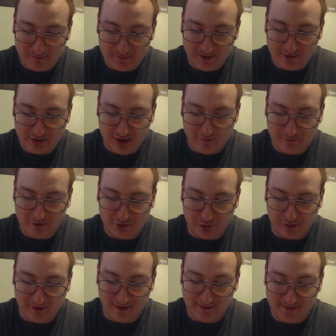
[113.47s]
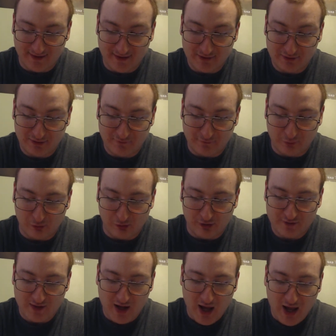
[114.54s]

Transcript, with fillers: into Comfort Harding's inland forest